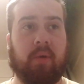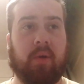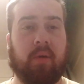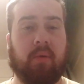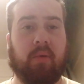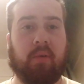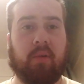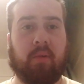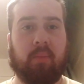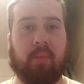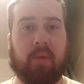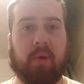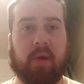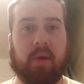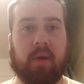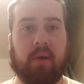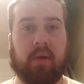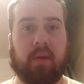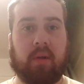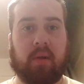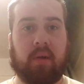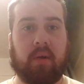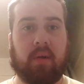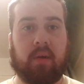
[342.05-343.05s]
It was a bit
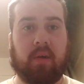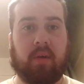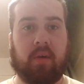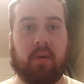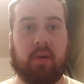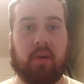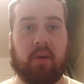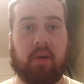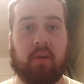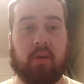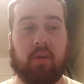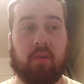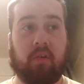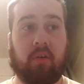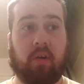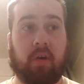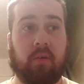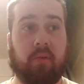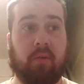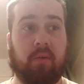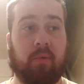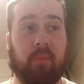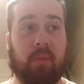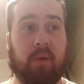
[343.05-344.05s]
like I
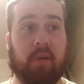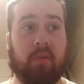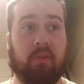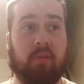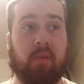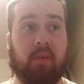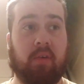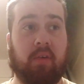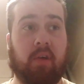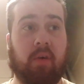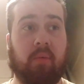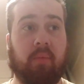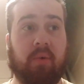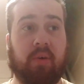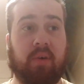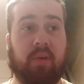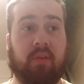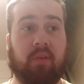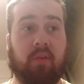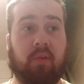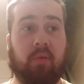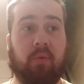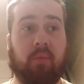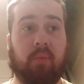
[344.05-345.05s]
was a bit stressed out, but I
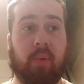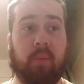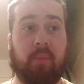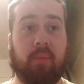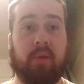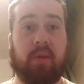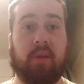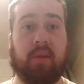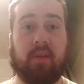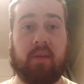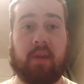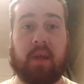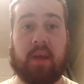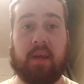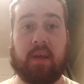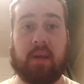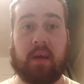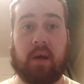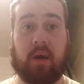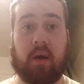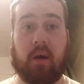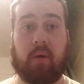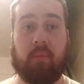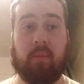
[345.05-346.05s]
just got my mum to stay
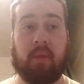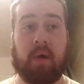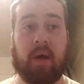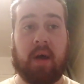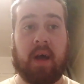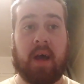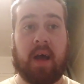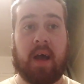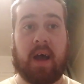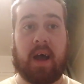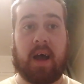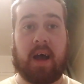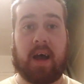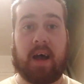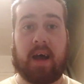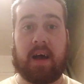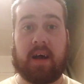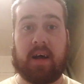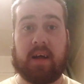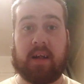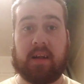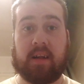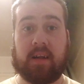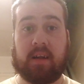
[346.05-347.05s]
calm,
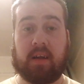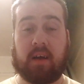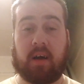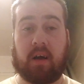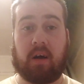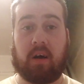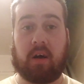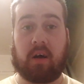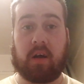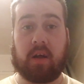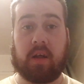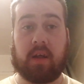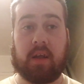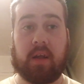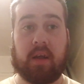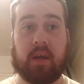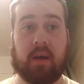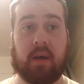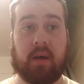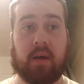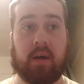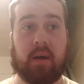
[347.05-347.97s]
and I